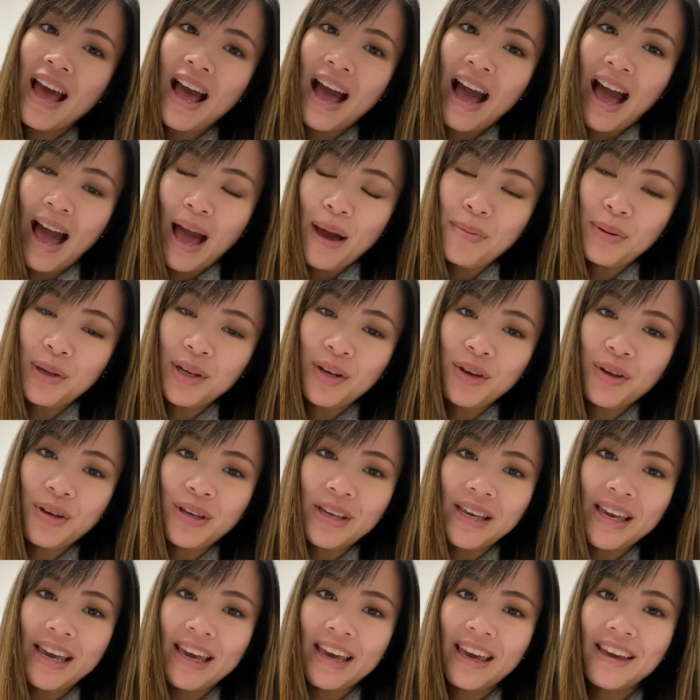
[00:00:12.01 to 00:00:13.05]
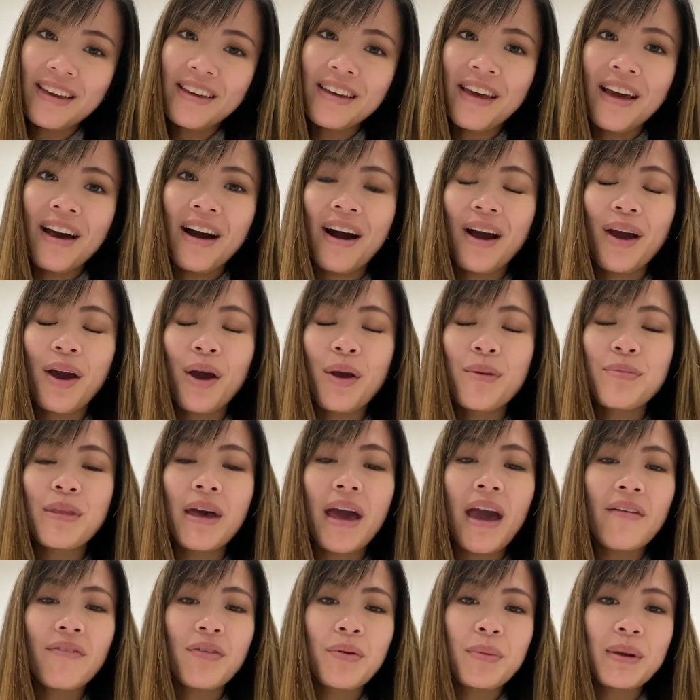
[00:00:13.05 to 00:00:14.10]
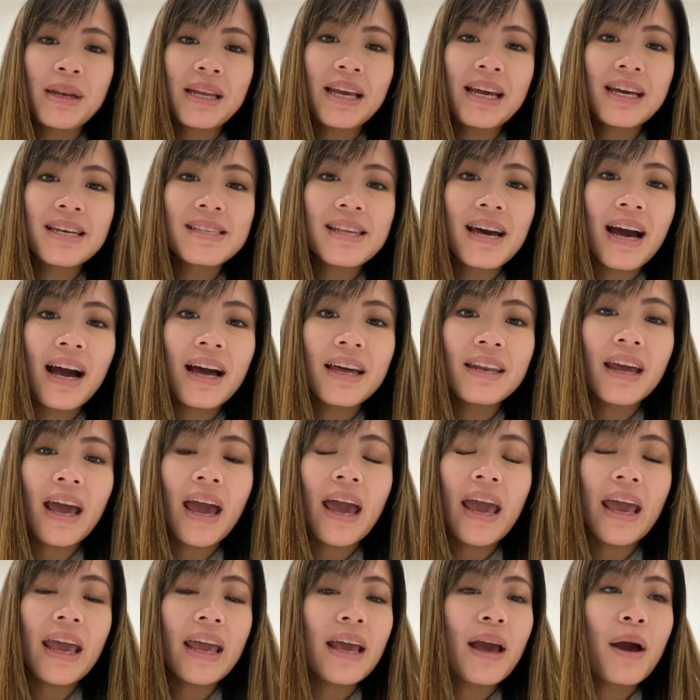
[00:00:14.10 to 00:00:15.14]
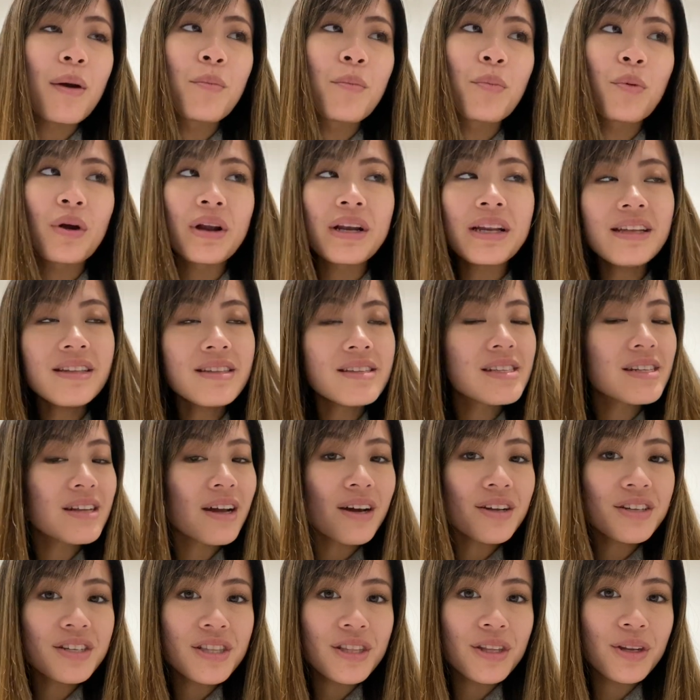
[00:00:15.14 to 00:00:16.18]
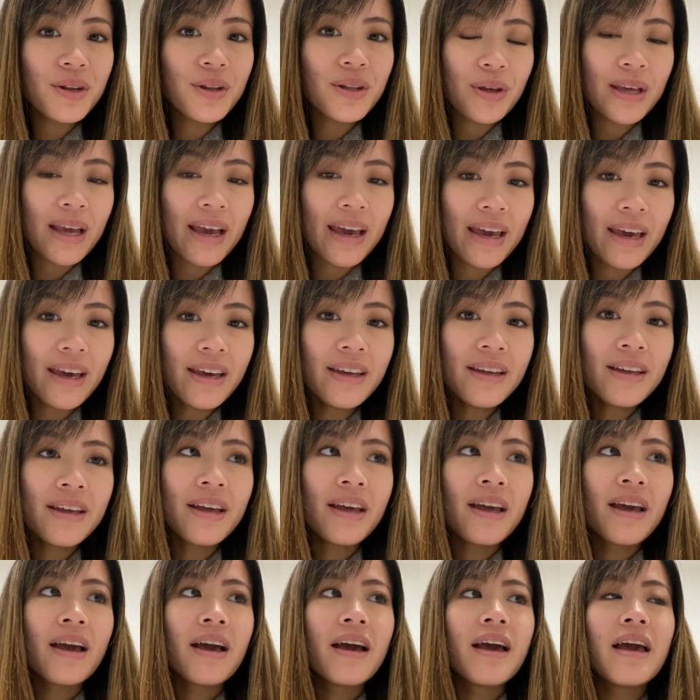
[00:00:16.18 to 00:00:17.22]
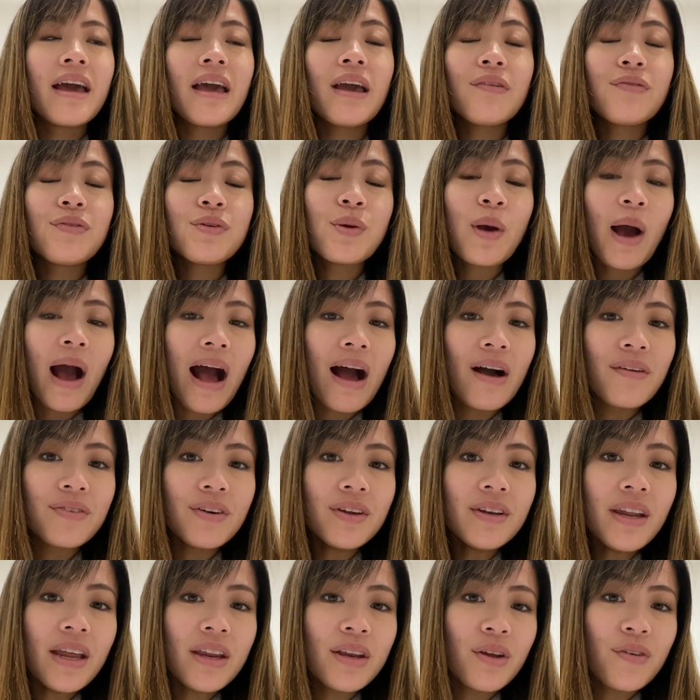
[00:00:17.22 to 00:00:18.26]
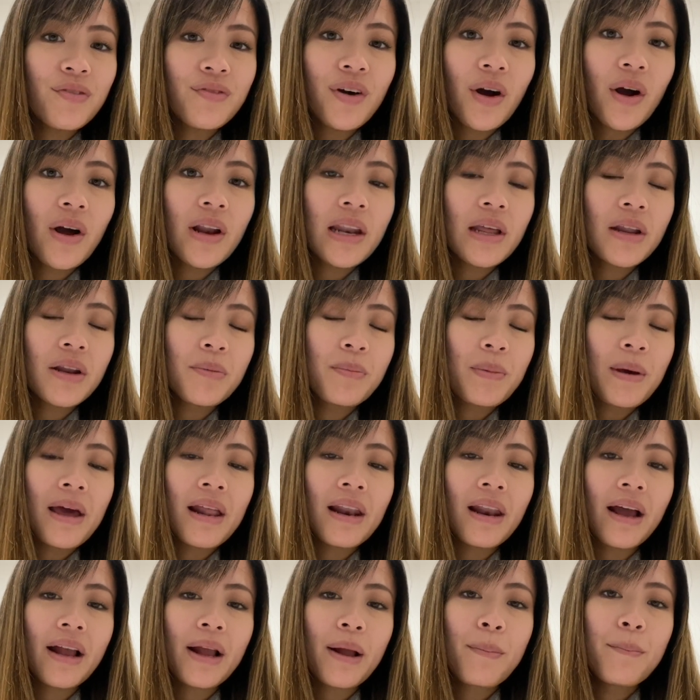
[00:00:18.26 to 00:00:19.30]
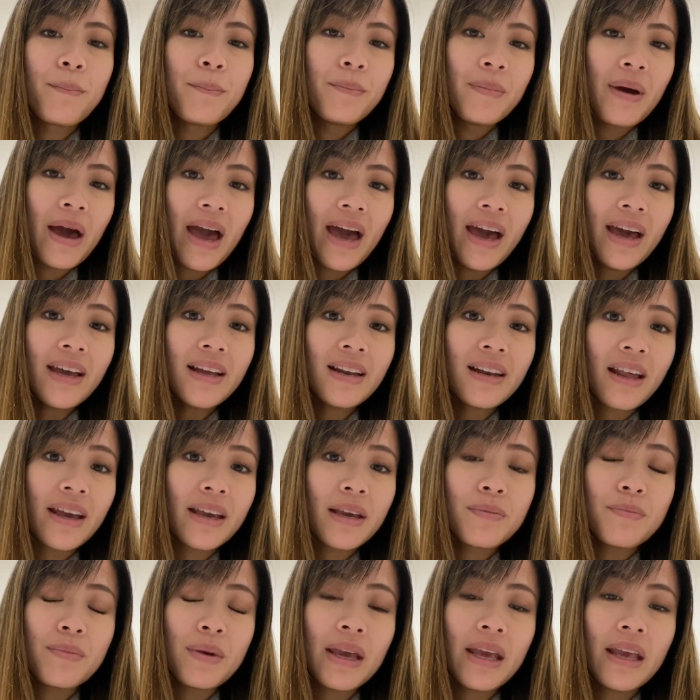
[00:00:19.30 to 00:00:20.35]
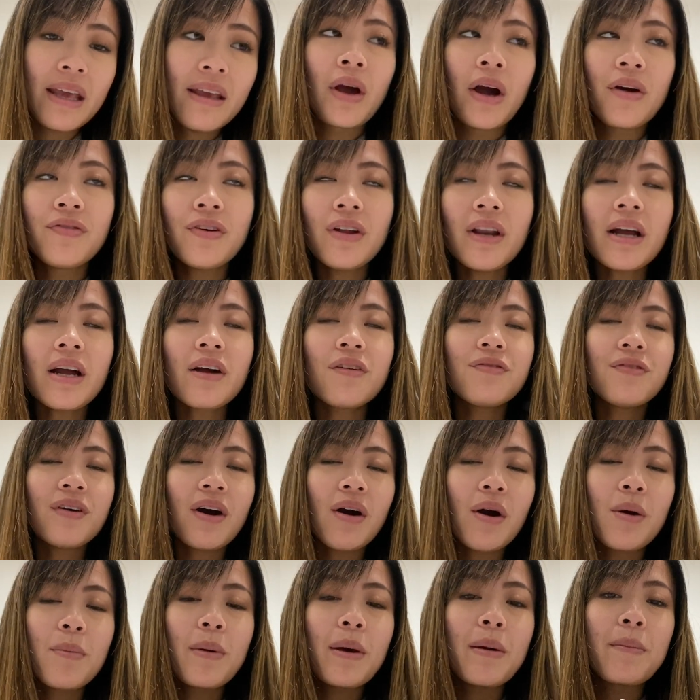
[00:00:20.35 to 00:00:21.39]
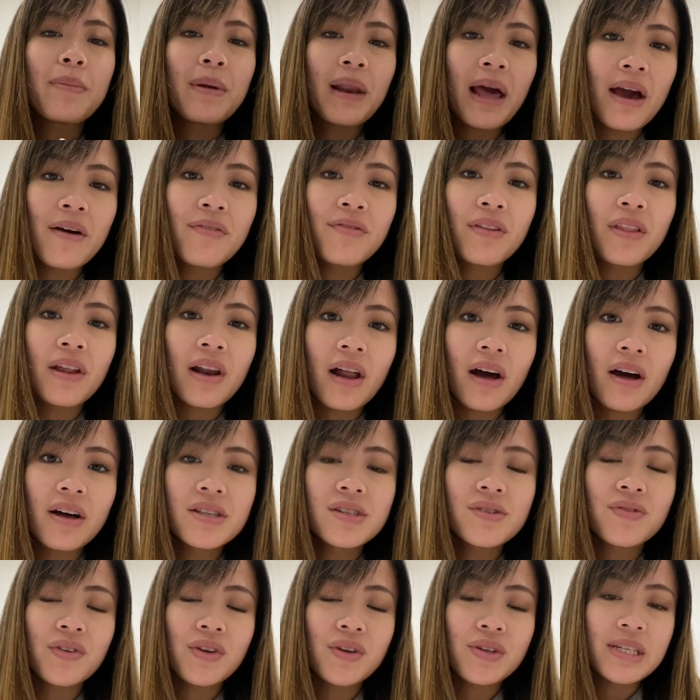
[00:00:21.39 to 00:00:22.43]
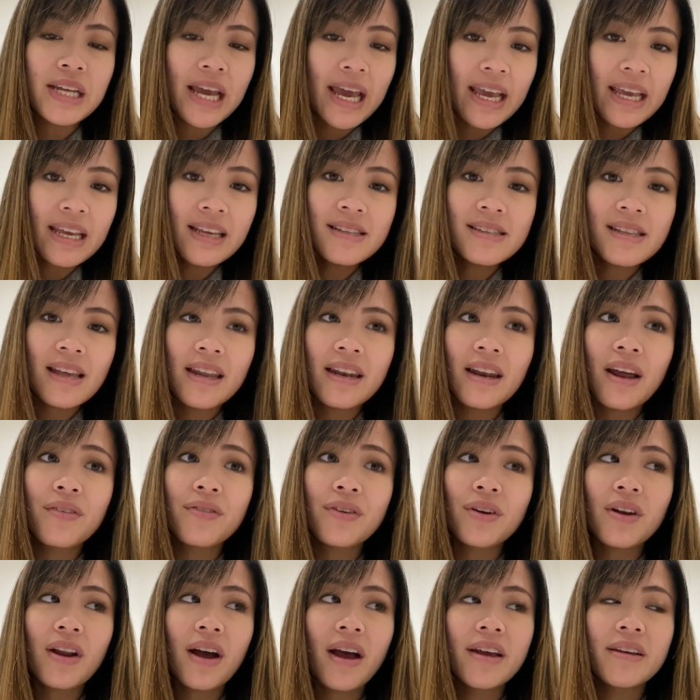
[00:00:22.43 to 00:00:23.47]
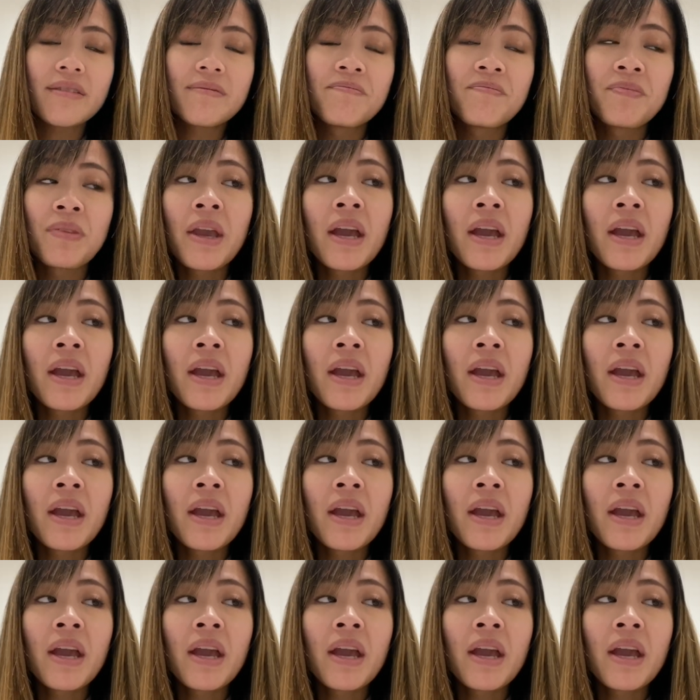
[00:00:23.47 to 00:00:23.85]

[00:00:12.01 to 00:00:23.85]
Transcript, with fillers: Happy New Year. I hope that everybody has had a brilliant start to the new year. If you haven't and you felt a little bit like meh, like me, I feel like I felt a bit bleh for the last few days, and I feel like